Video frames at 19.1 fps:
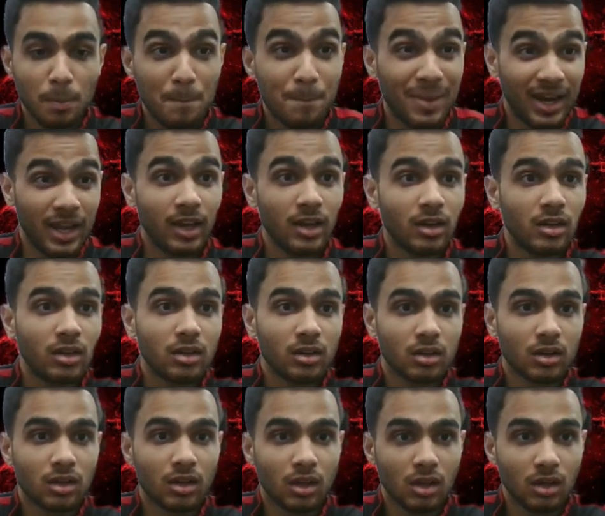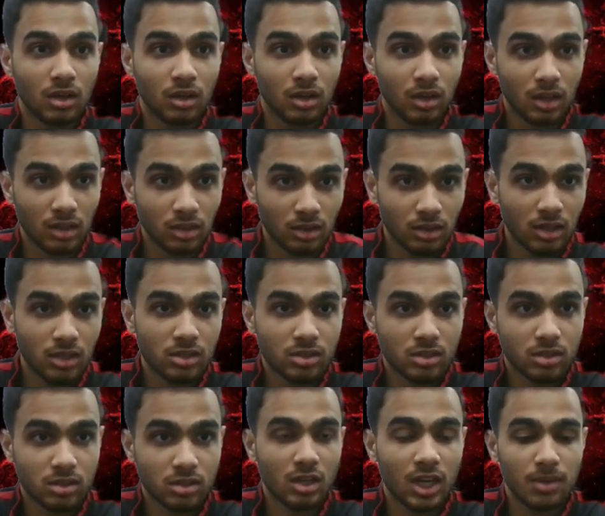player in
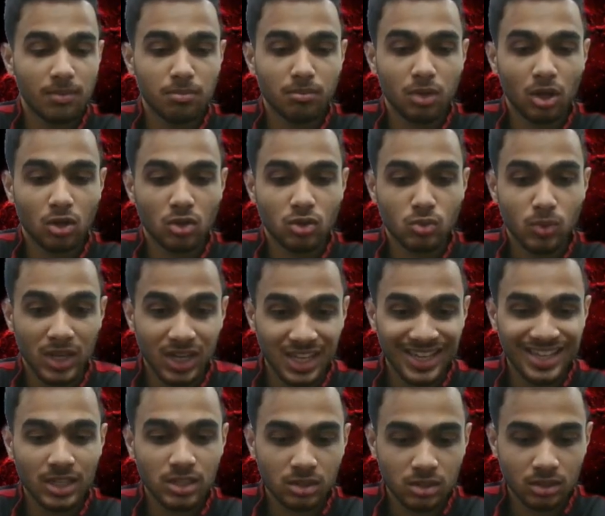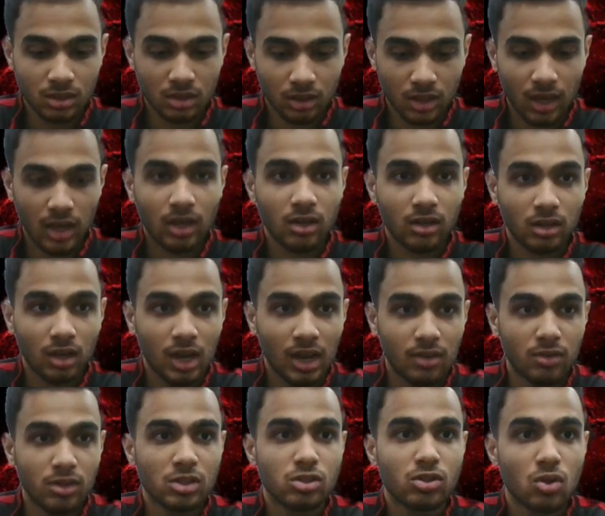this team. Because when he's there, the
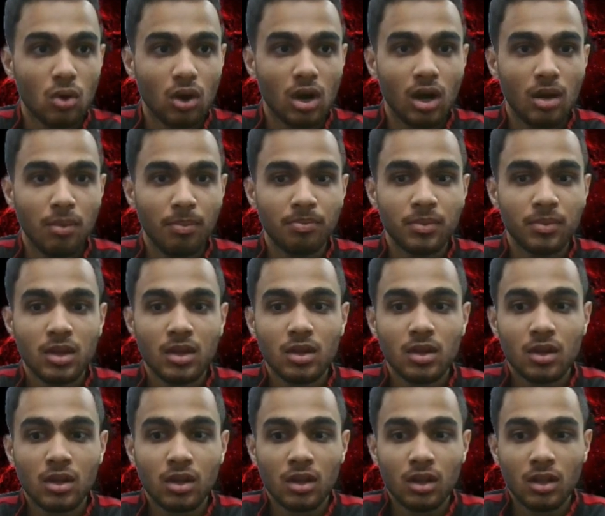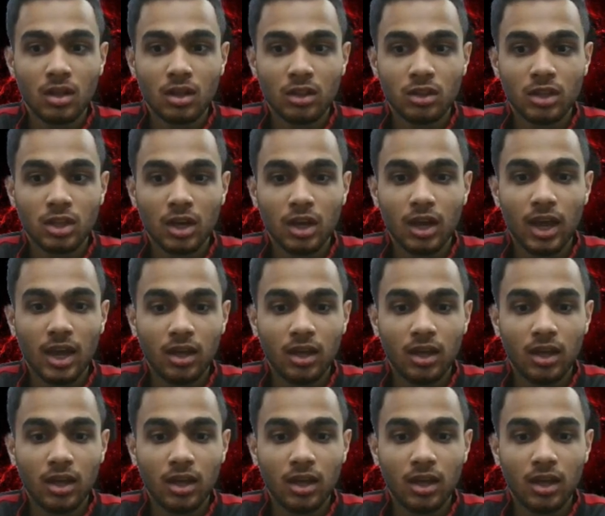levels go up, the